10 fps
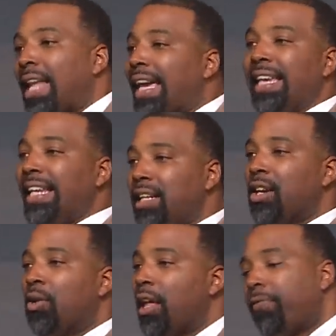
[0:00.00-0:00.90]
like he didn't
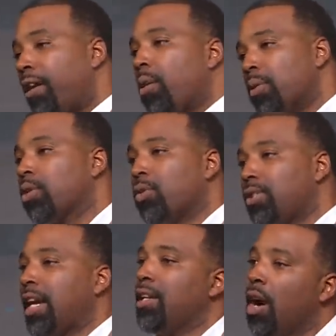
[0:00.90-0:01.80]
know that Pharaoh was going to
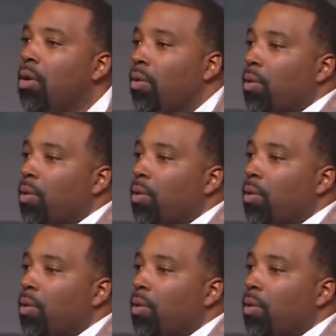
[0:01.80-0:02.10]
say no.